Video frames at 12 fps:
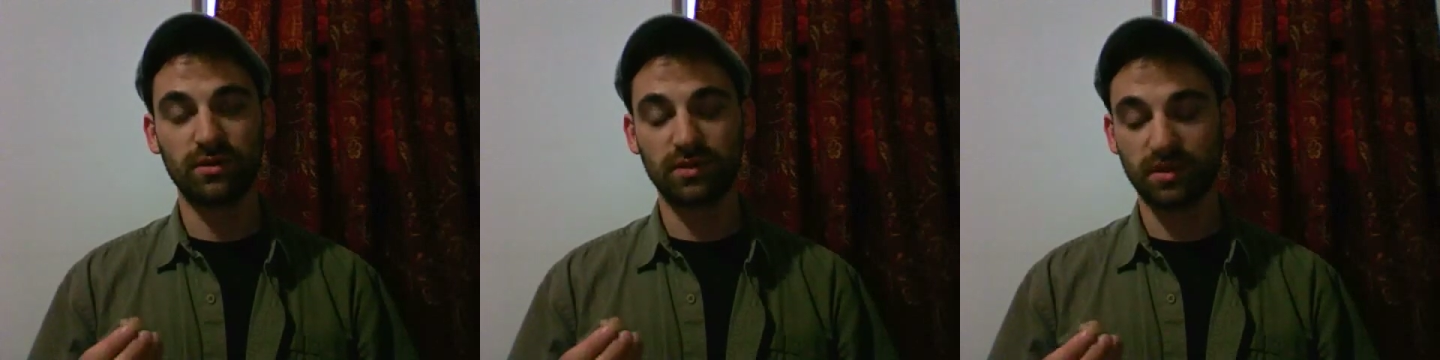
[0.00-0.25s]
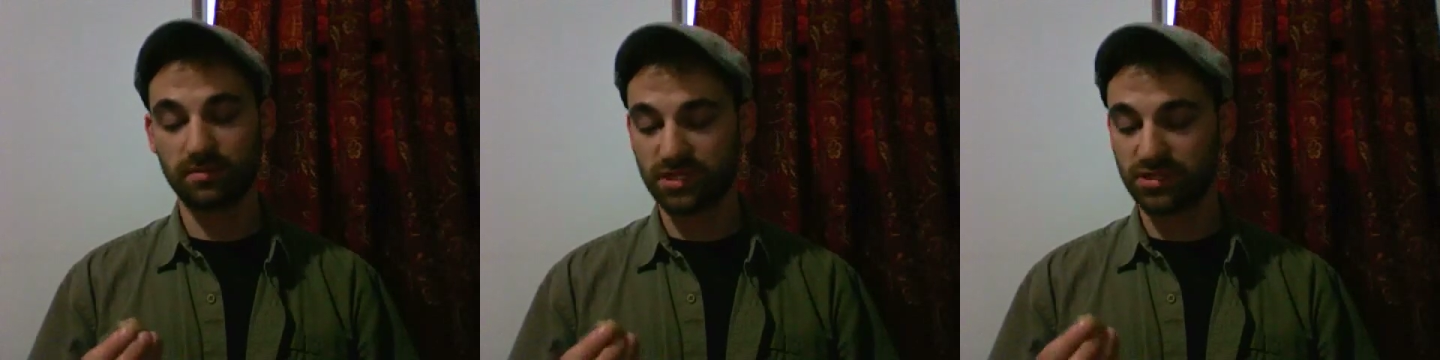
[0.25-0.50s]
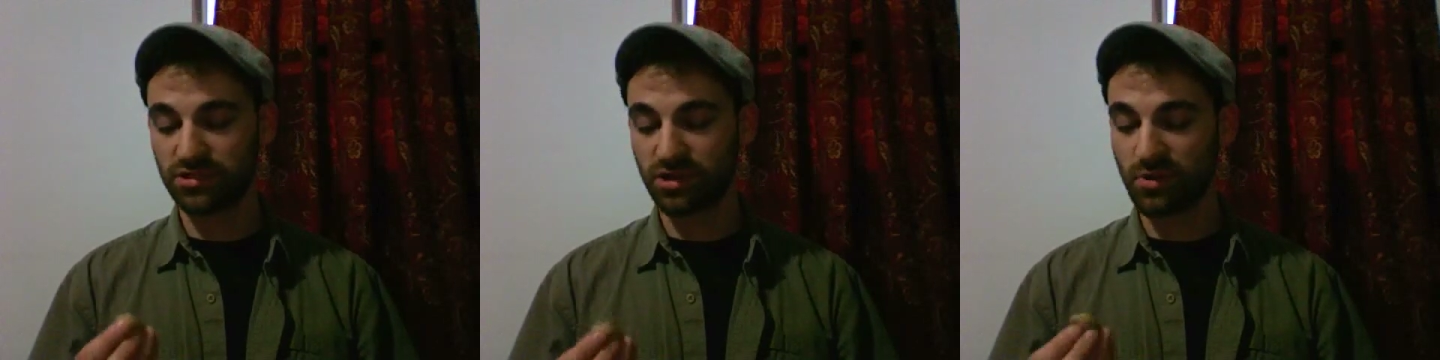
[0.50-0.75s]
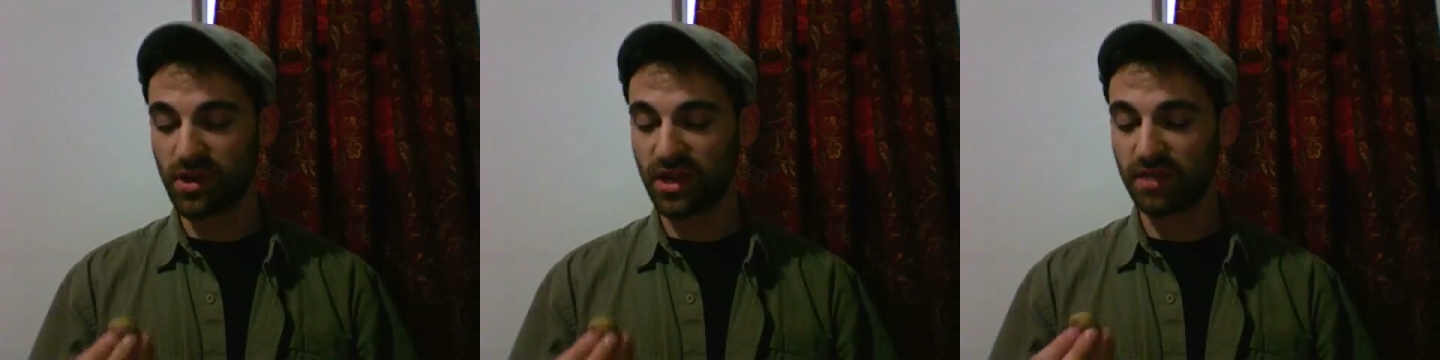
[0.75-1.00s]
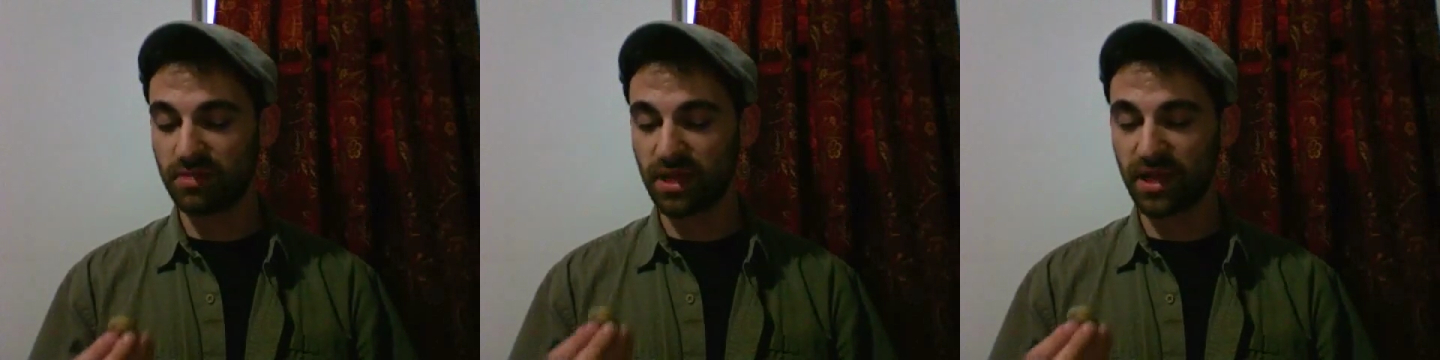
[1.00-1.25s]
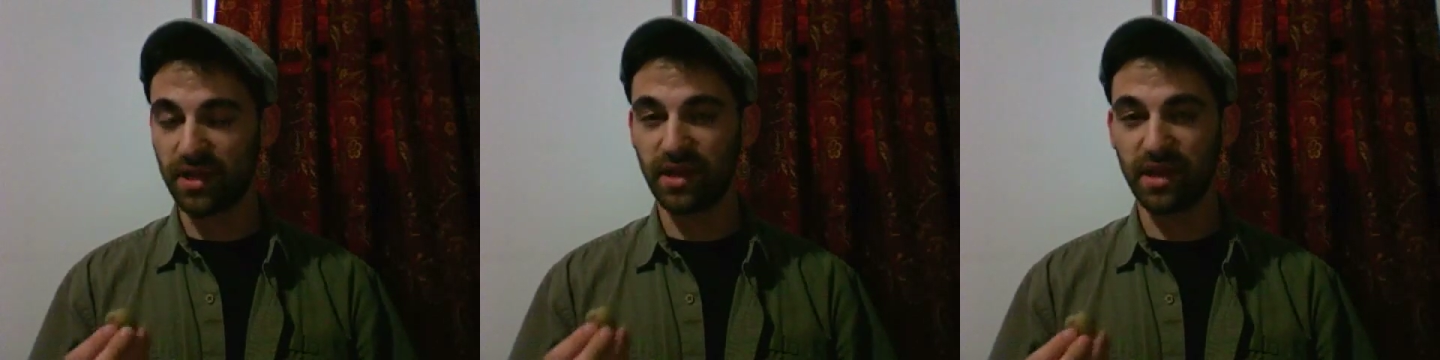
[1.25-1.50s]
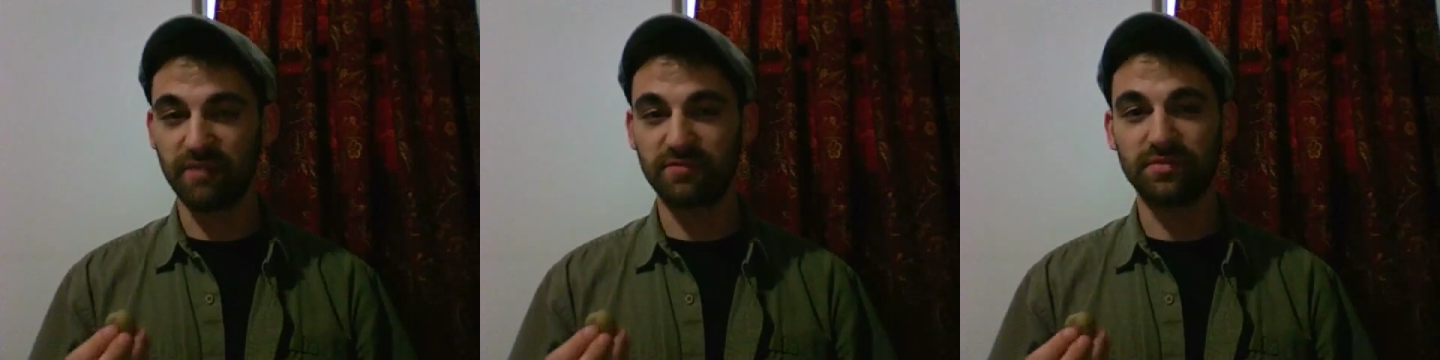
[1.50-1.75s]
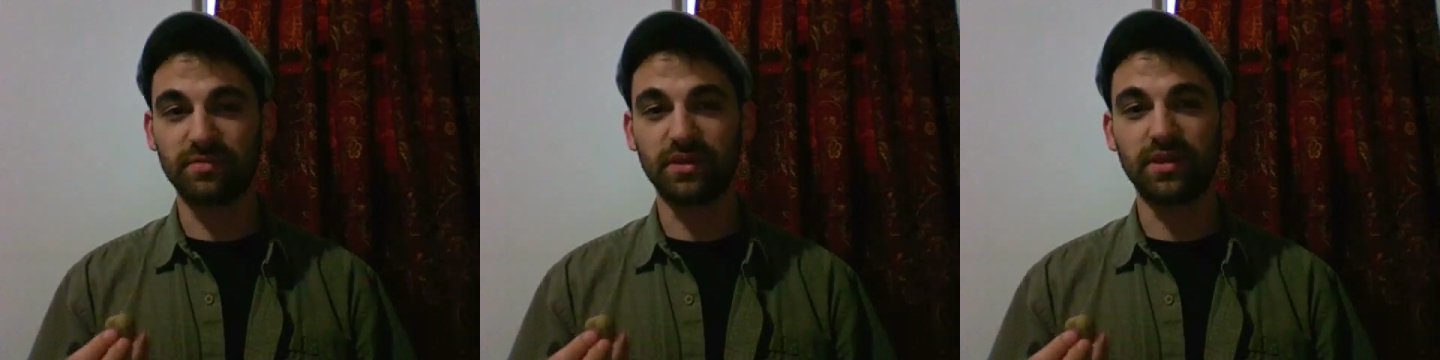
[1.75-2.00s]
that Miss Joanne Bland gave
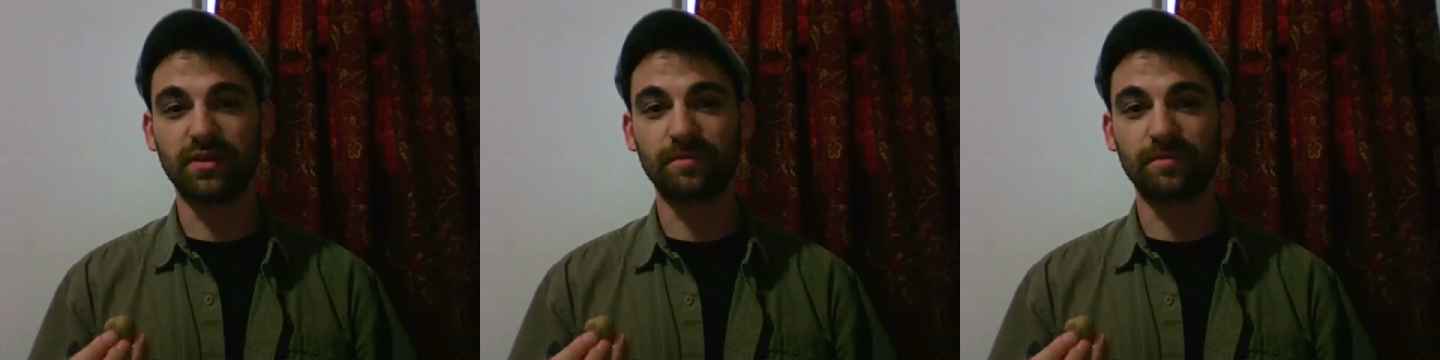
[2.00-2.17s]
to me,